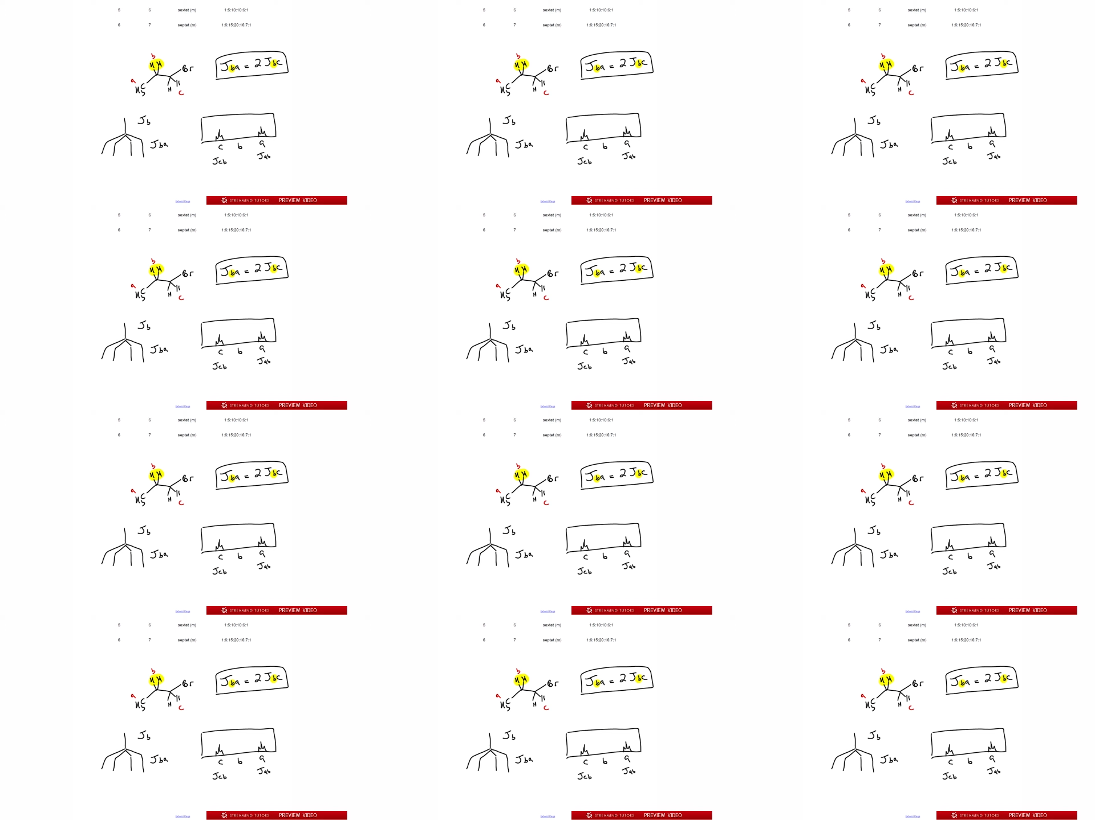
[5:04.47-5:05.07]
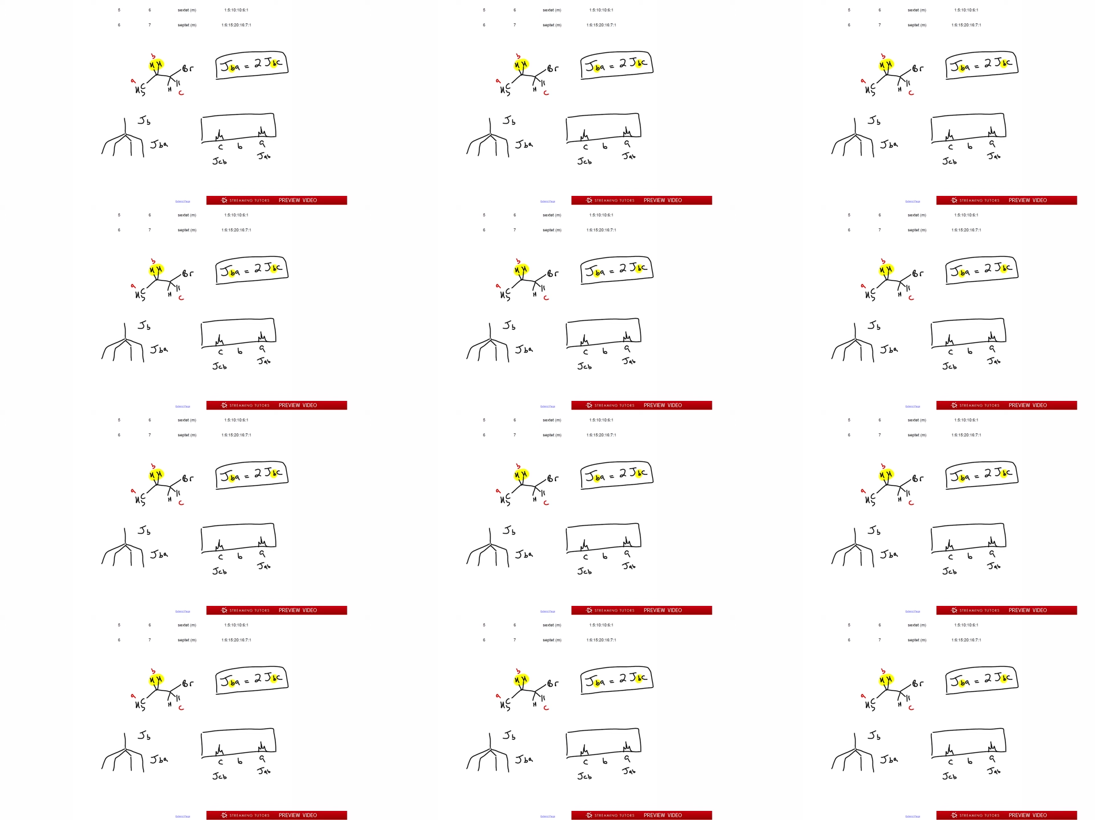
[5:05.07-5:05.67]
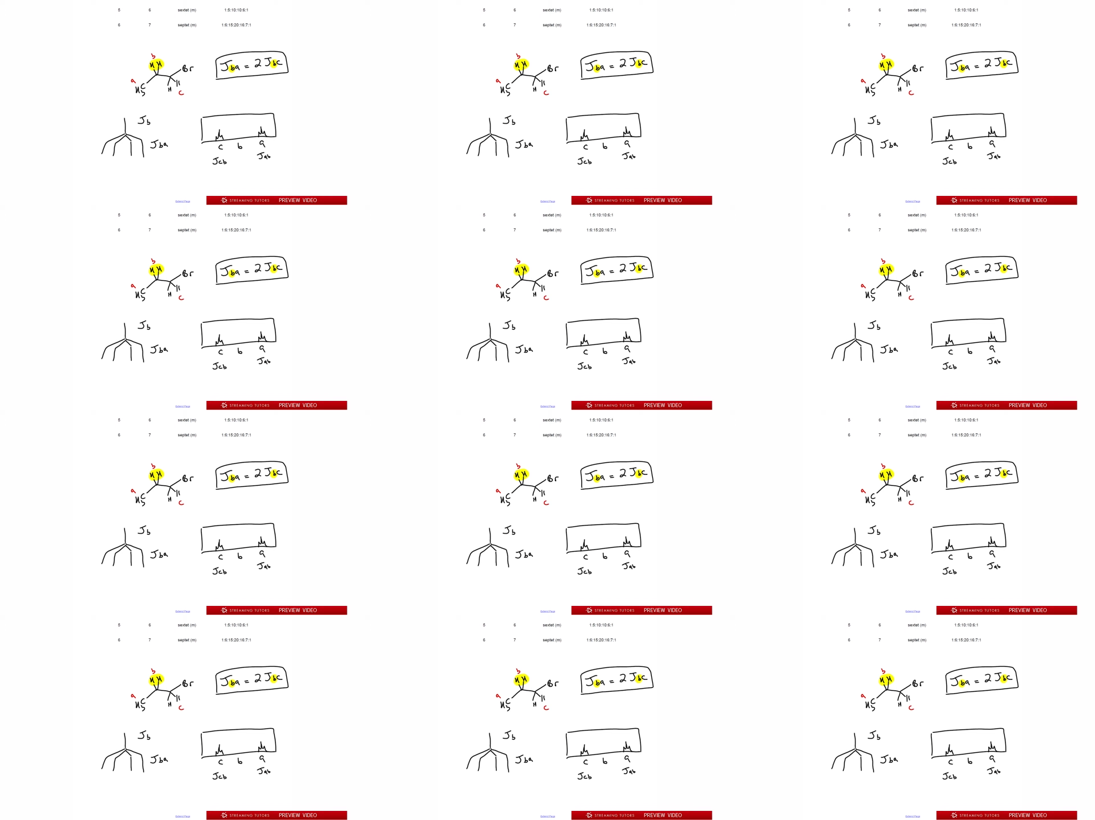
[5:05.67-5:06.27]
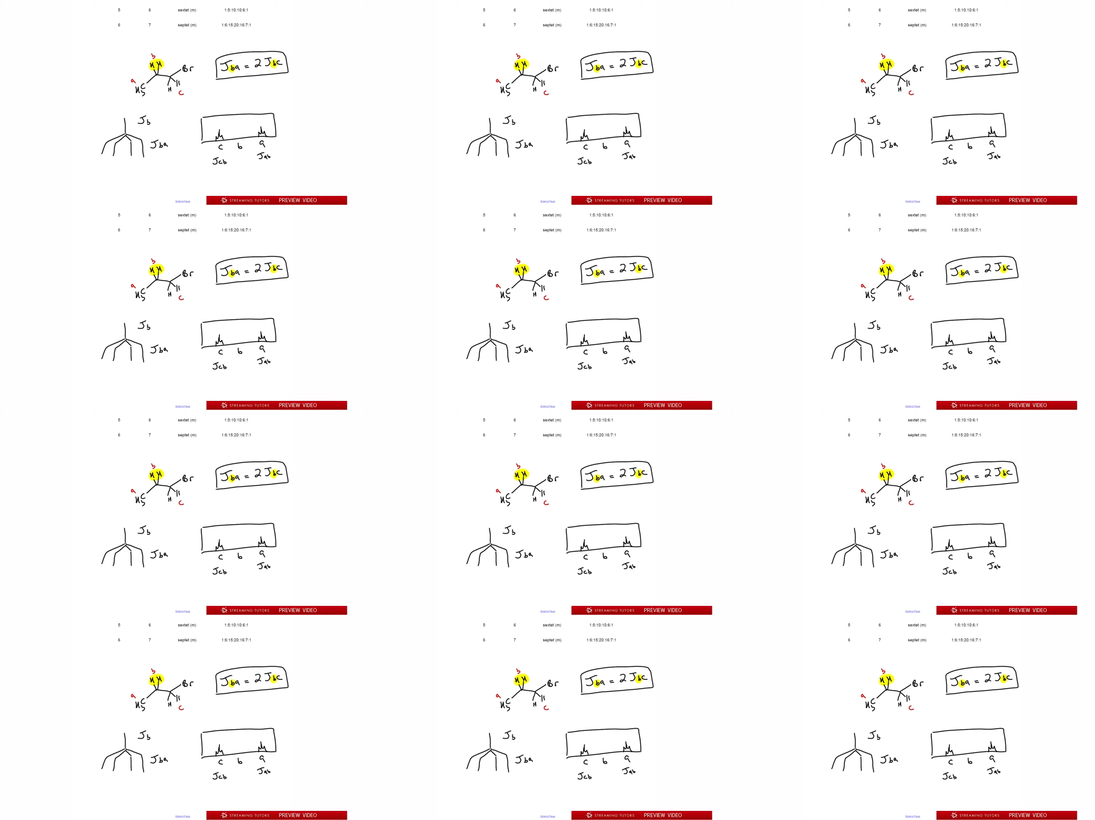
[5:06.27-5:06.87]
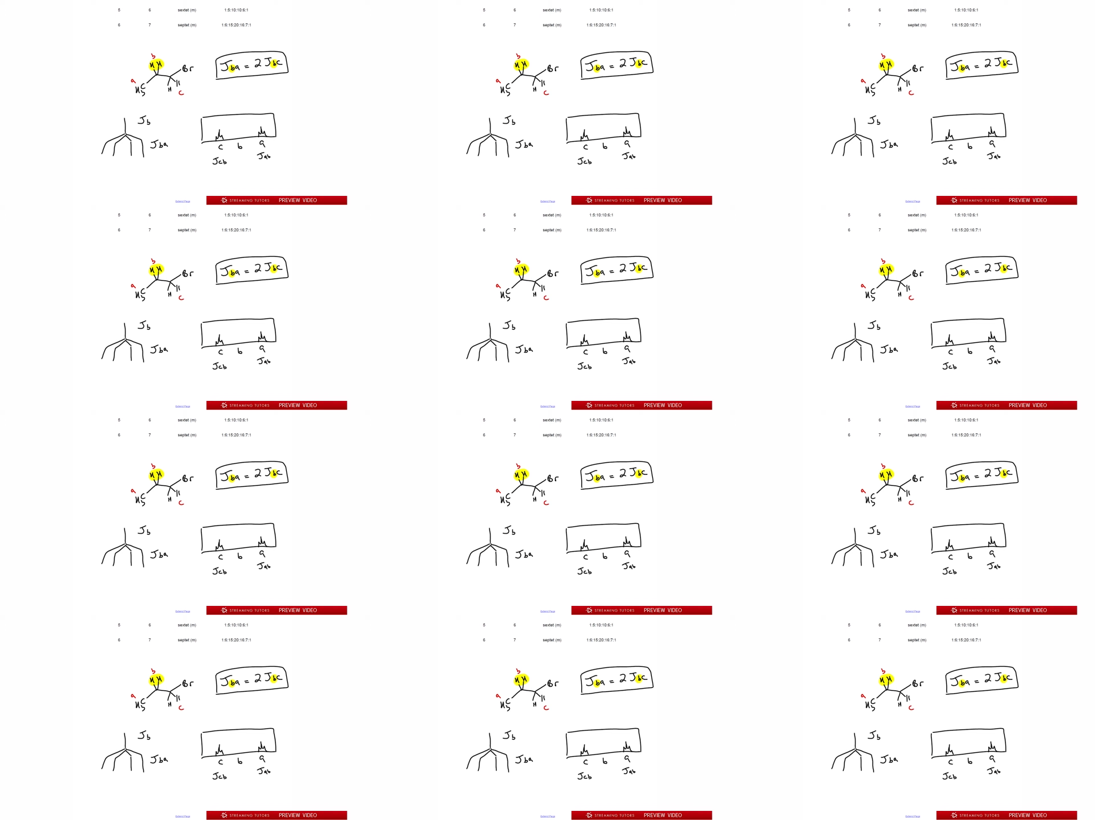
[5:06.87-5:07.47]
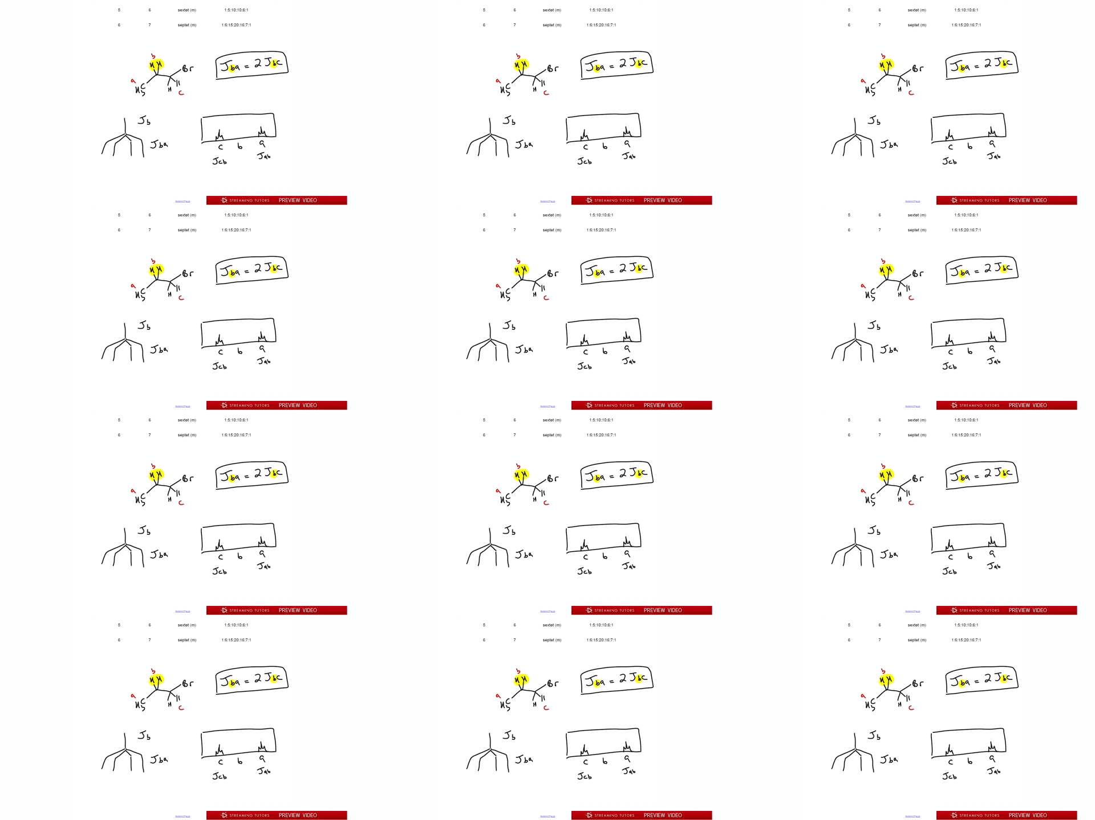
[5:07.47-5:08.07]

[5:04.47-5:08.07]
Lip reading: No face is visible, so there are no lips to read.